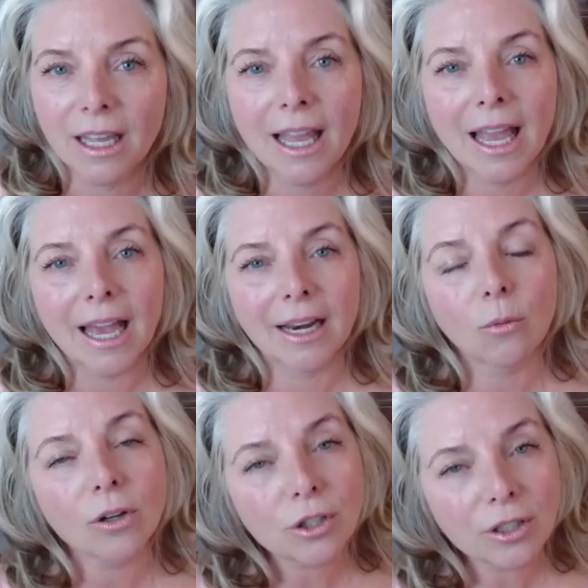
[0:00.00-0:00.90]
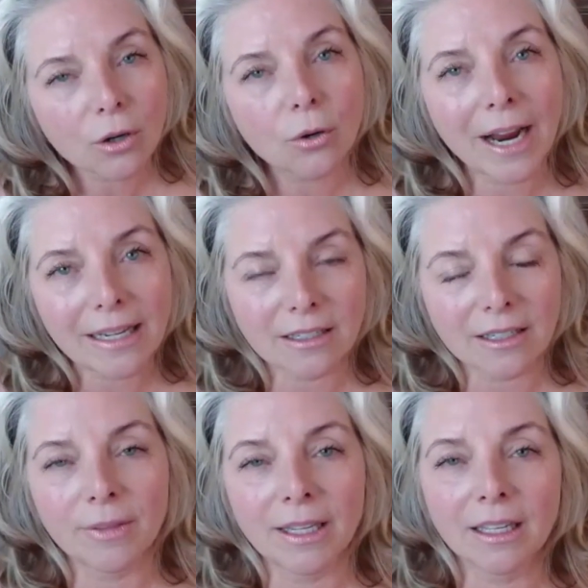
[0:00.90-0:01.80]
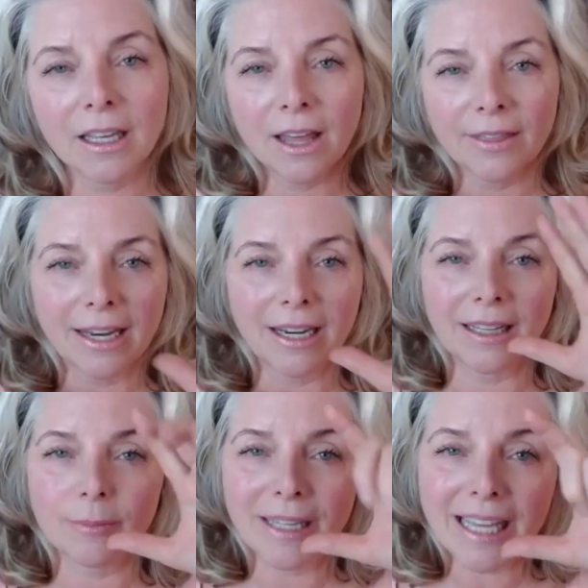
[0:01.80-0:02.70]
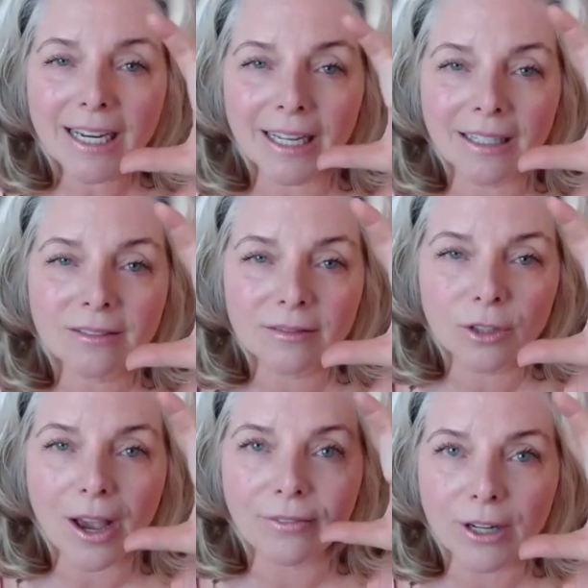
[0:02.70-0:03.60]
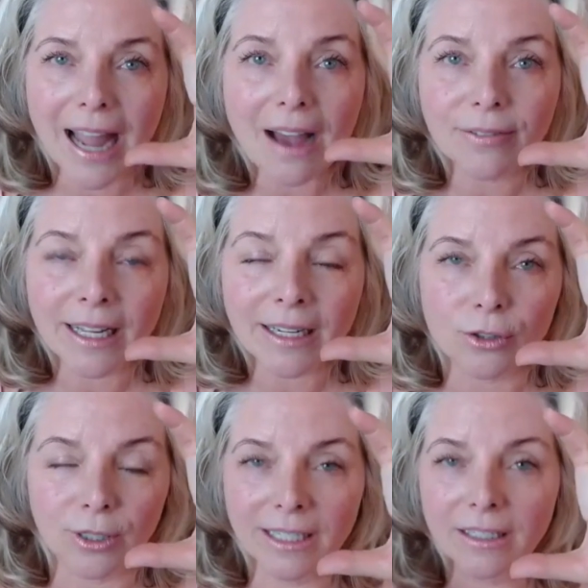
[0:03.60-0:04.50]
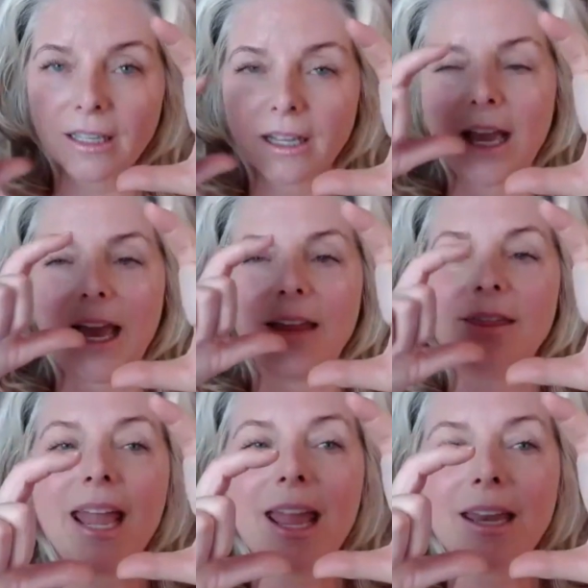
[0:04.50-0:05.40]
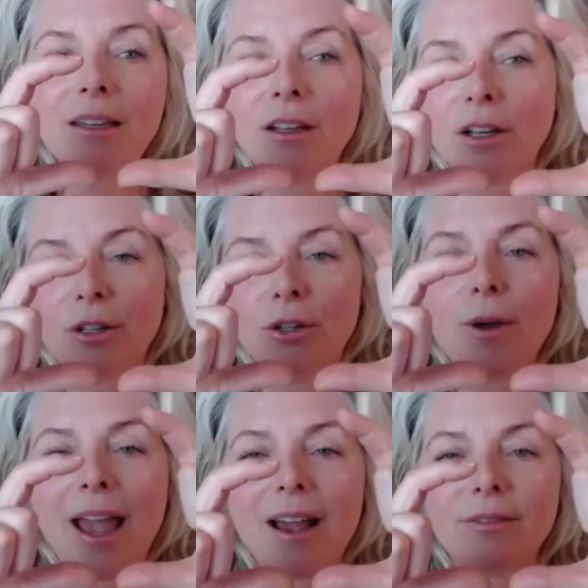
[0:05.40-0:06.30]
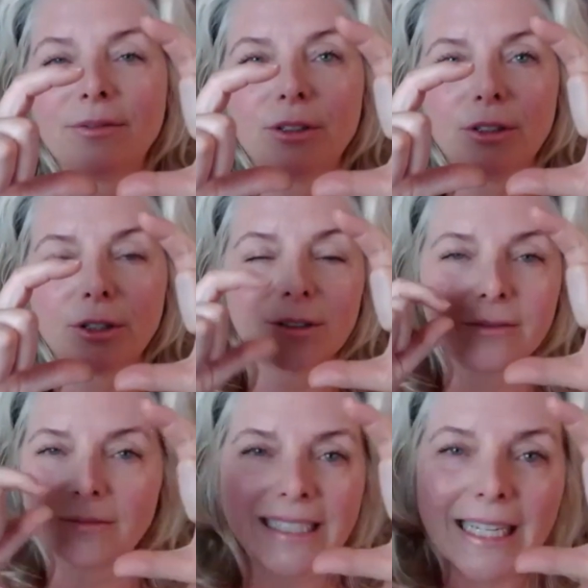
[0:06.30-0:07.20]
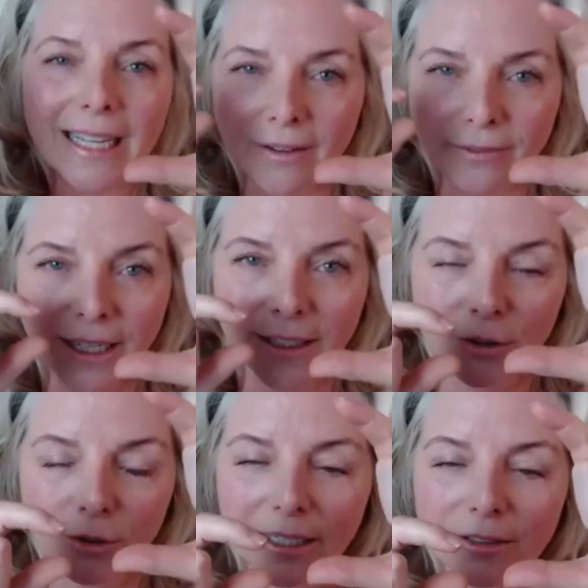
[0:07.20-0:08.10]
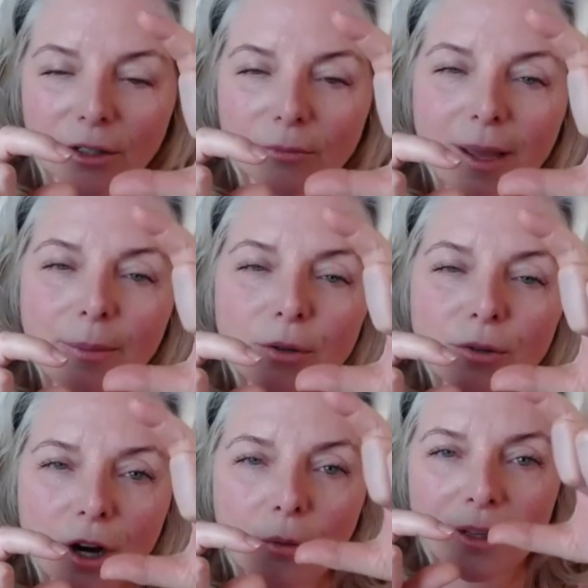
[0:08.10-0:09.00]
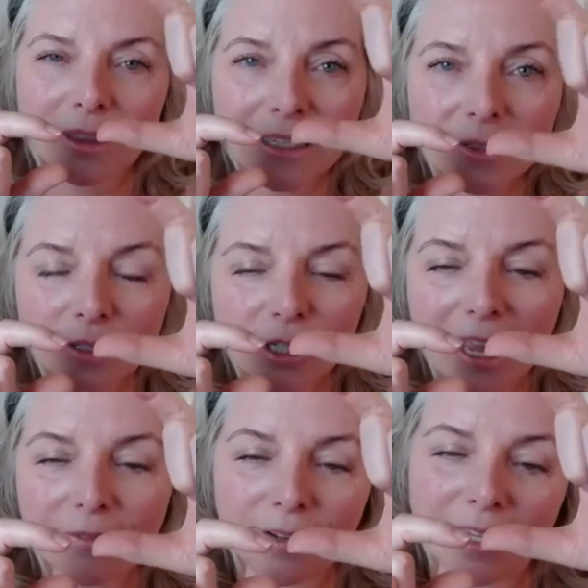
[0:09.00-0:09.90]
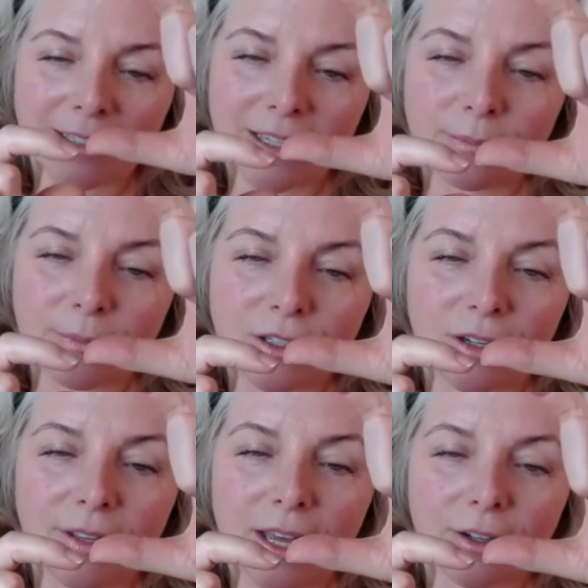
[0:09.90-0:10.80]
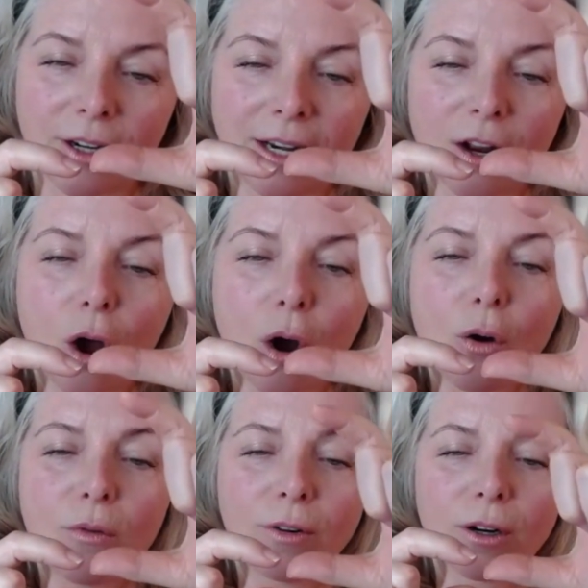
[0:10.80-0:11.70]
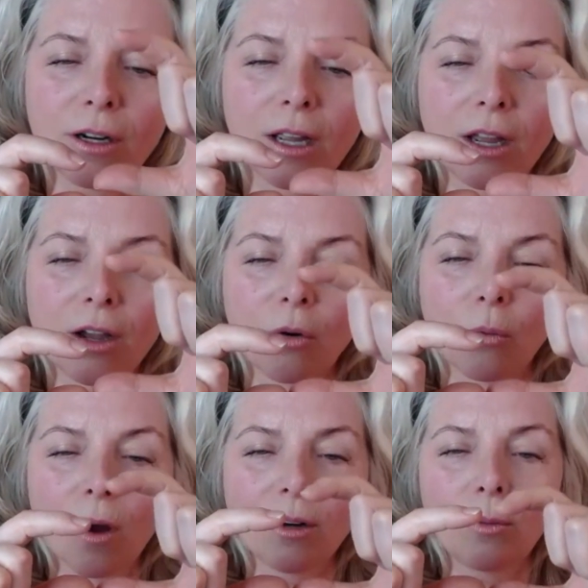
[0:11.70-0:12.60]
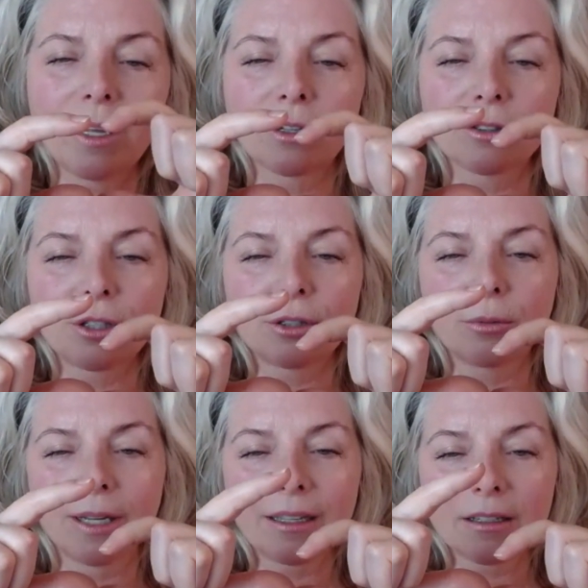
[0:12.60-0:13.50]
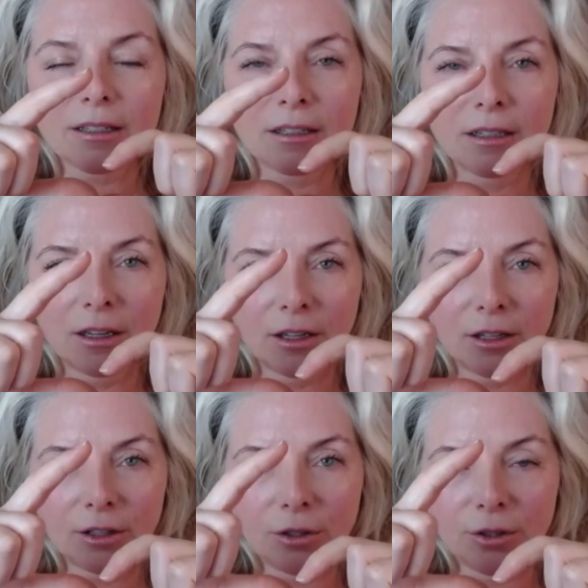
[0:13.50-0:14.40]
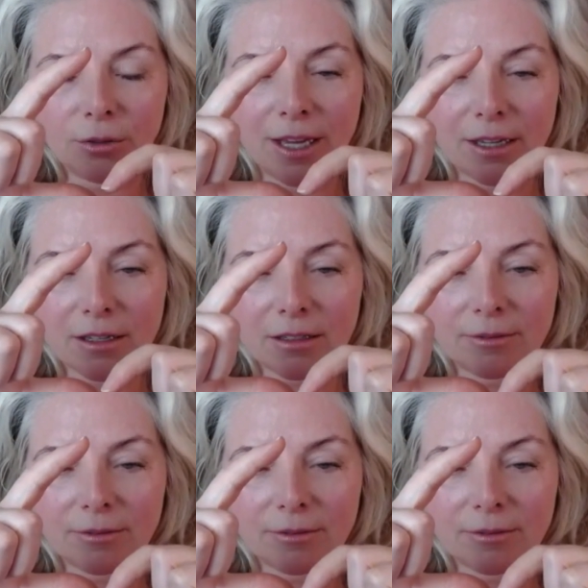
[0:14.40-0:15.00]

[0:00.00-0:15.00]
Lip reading: And I want you to create something that in the beginning, you have your caffeinated drink, and then you have your decaffeinated drink. So maybe you start with this much caffeine and this much of the other. And over 1 week or 2 weeks, you do this.